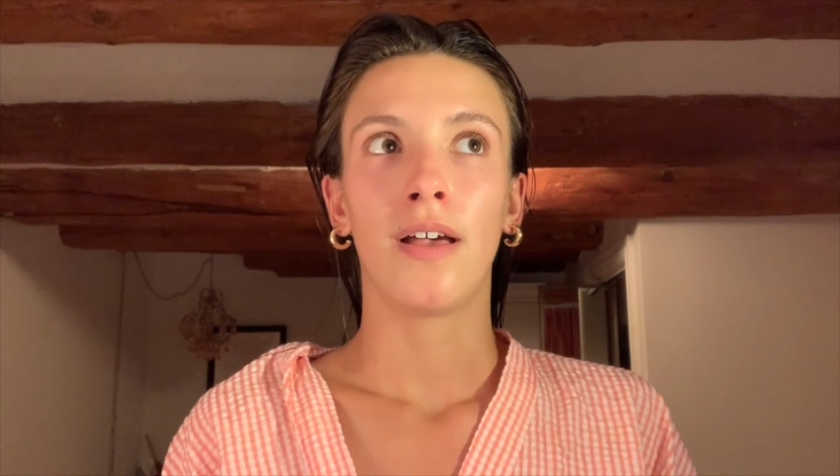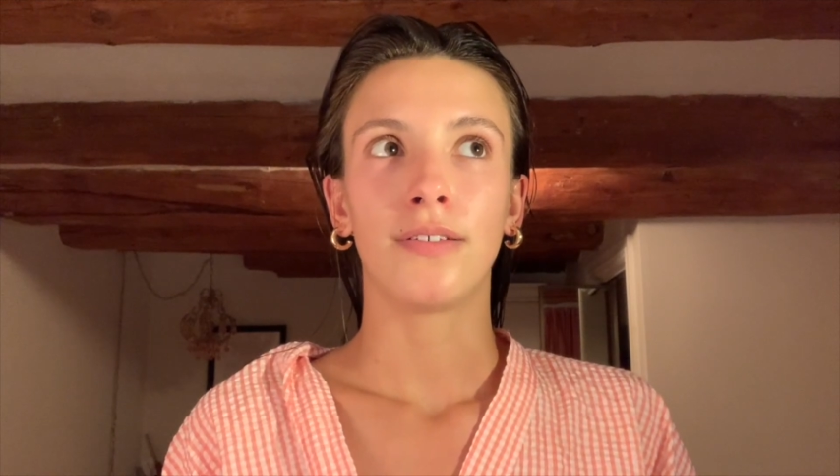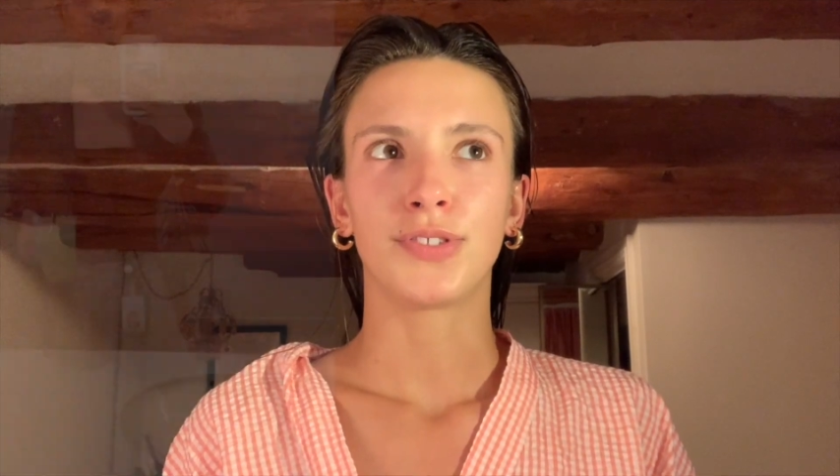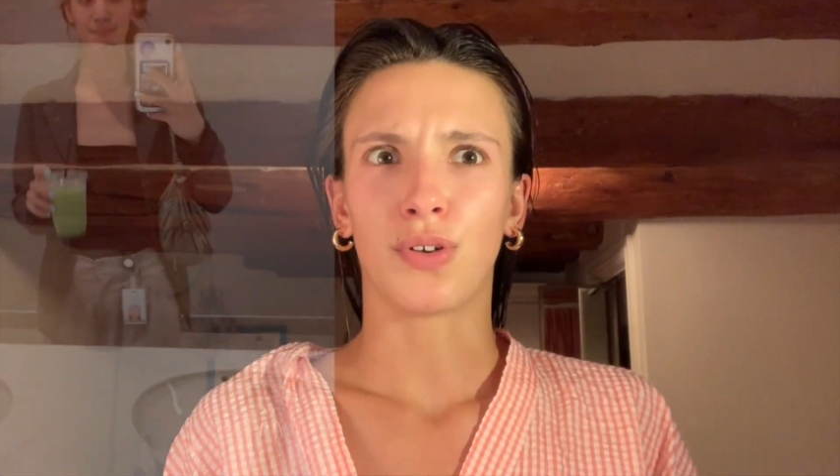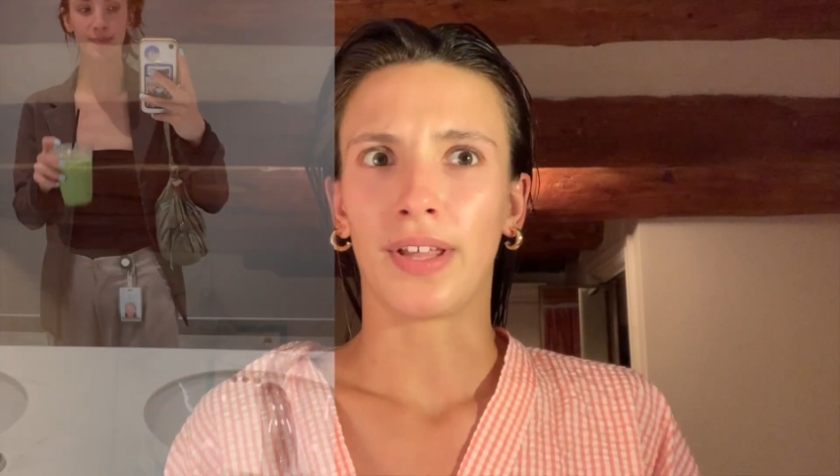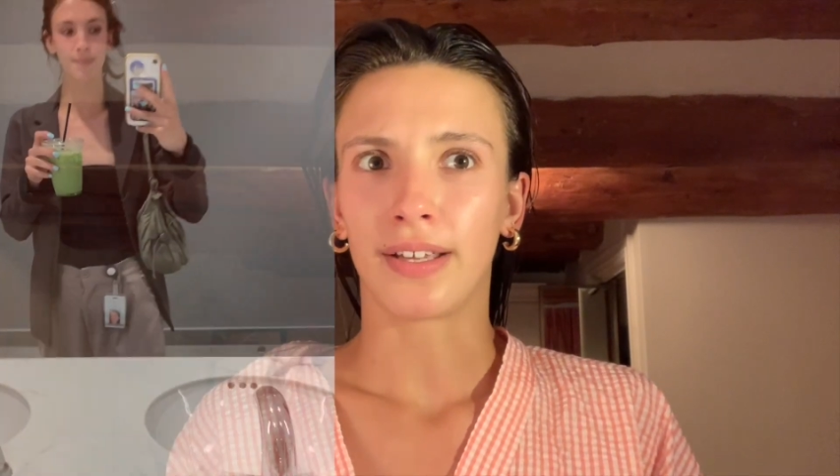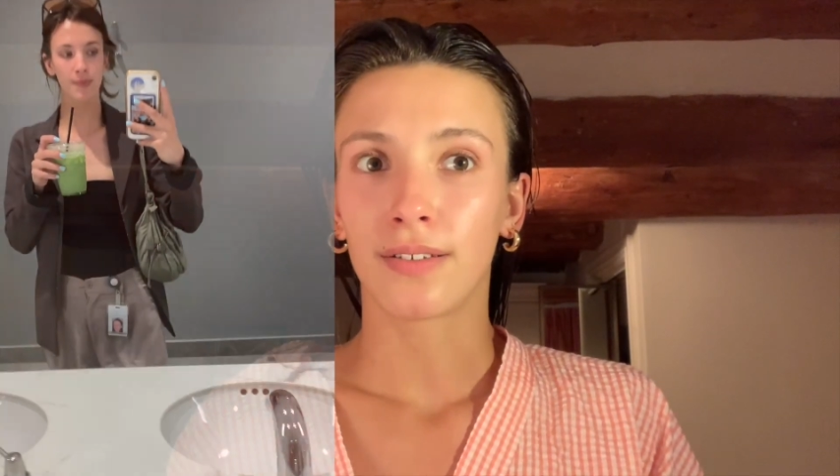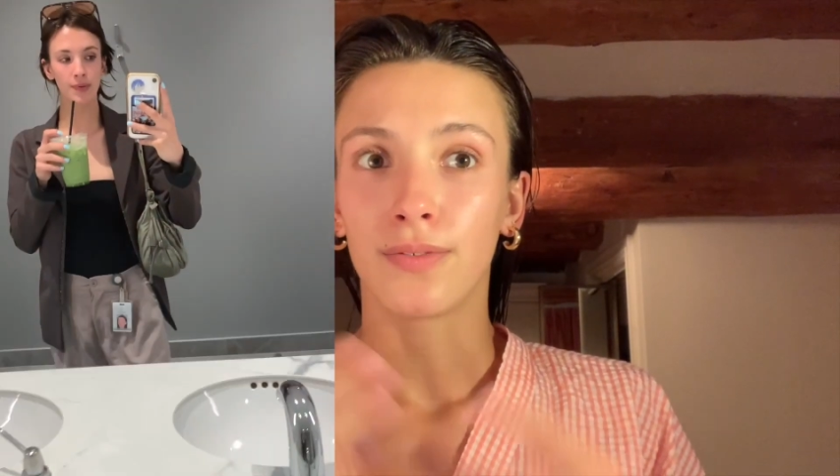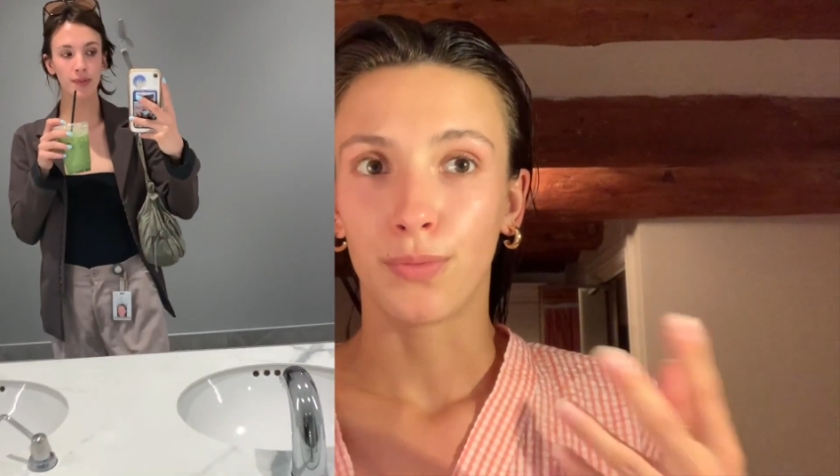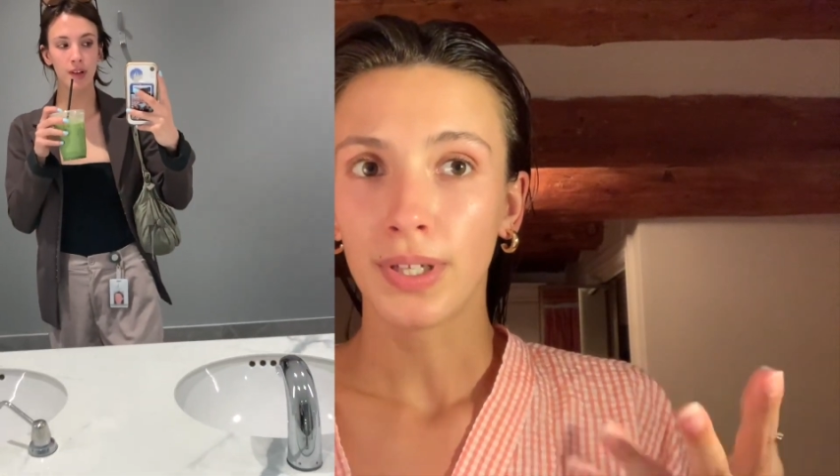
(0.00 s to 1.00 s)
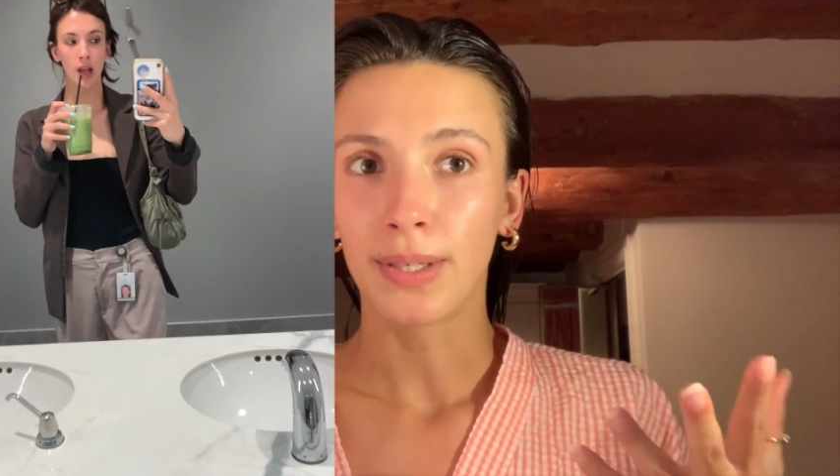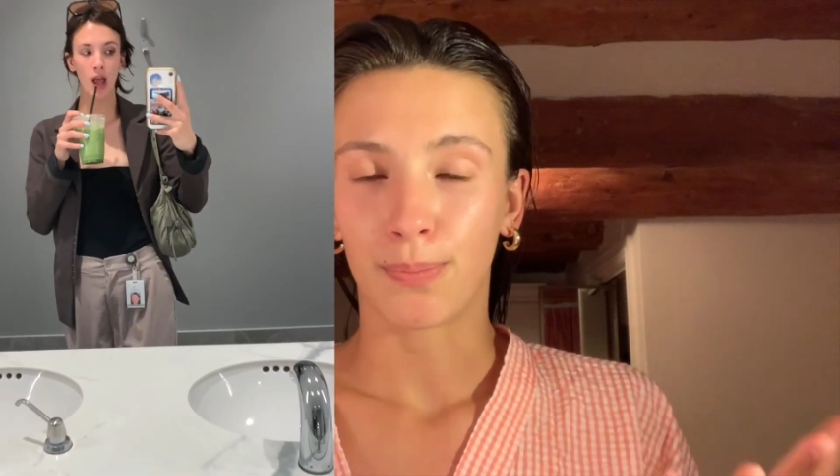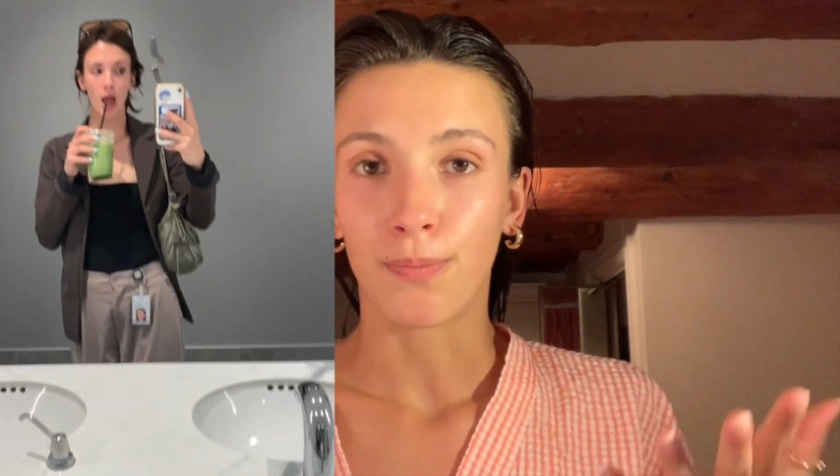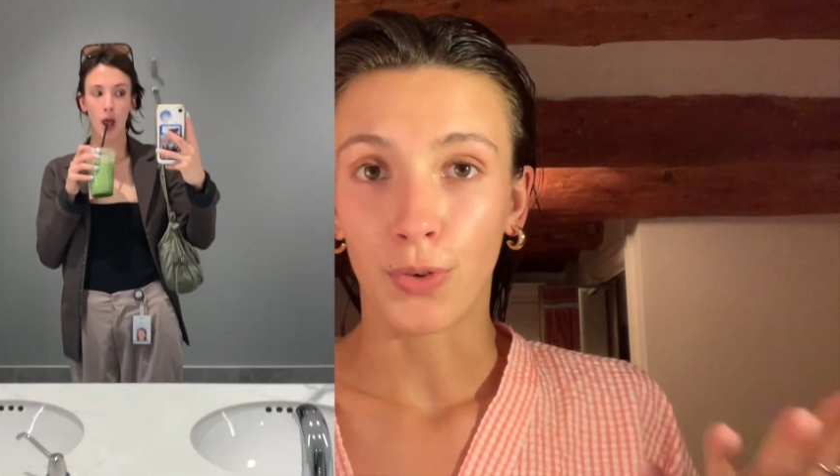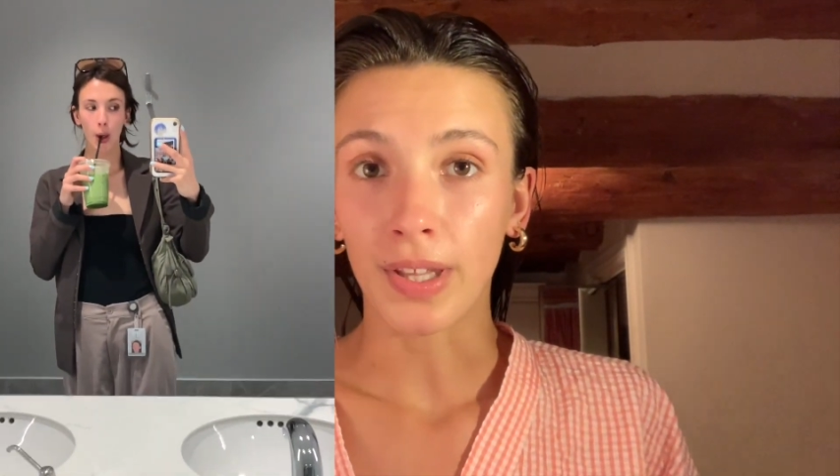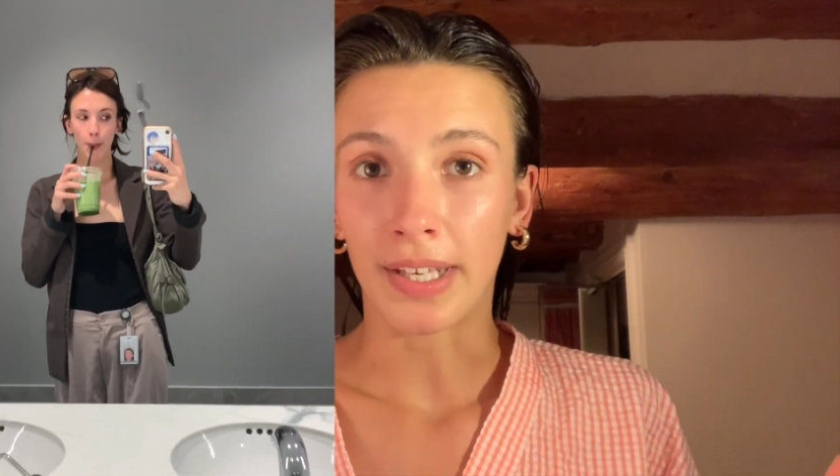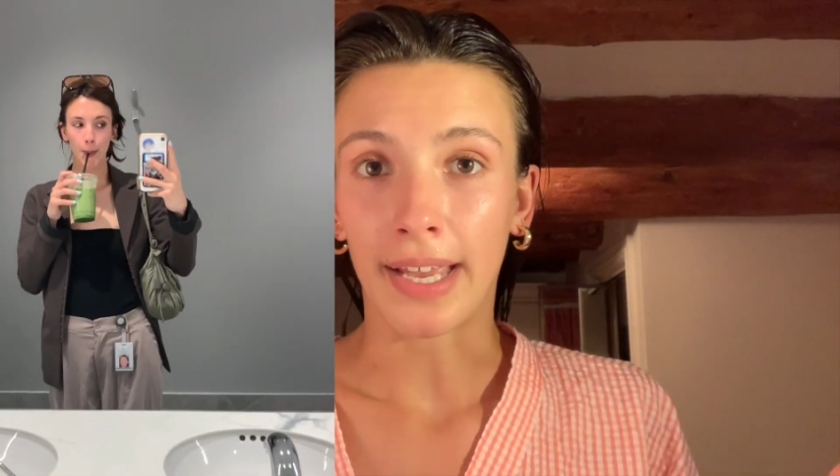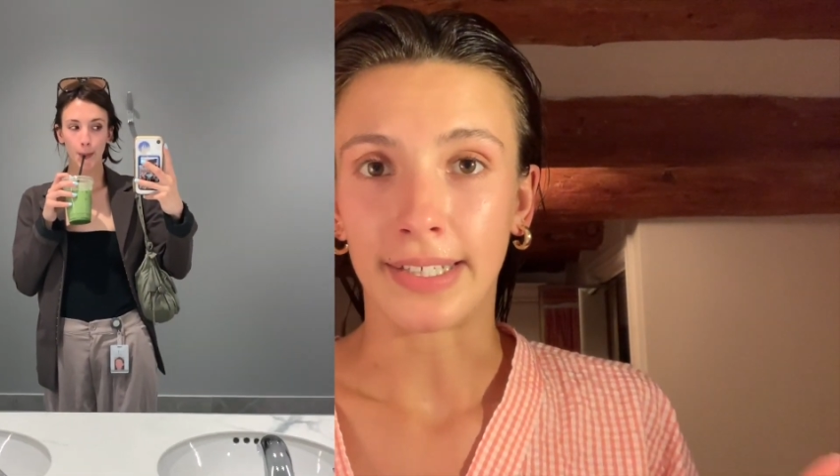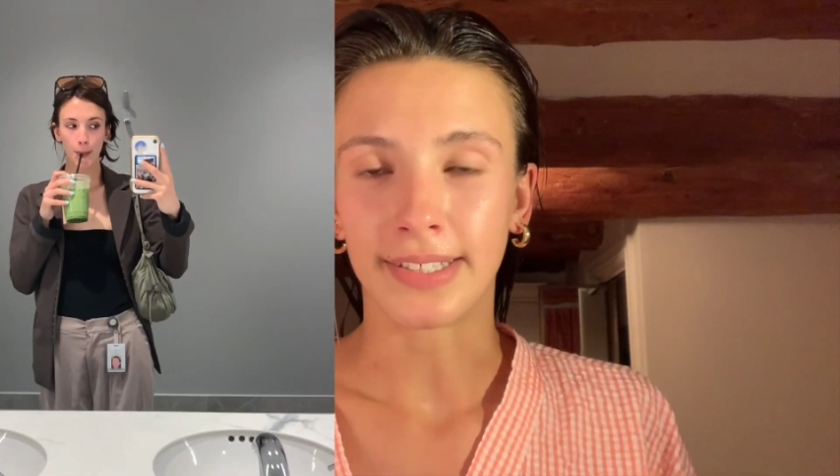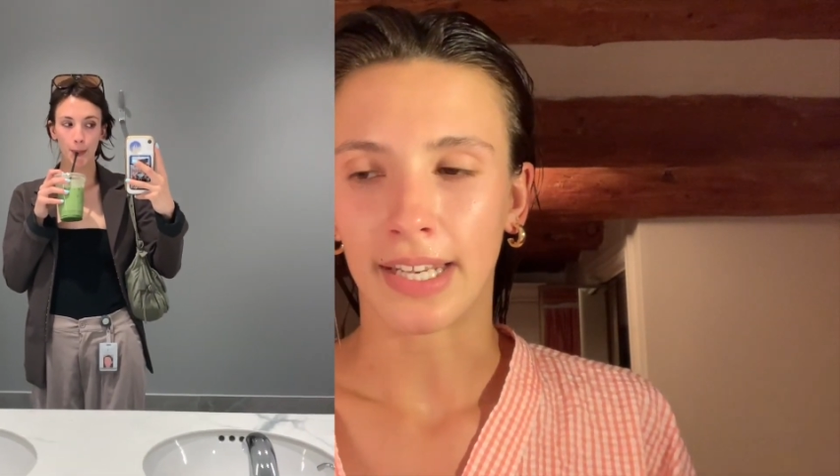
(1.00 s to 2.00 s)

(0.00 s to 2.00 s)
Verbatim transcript: So like really, really nice.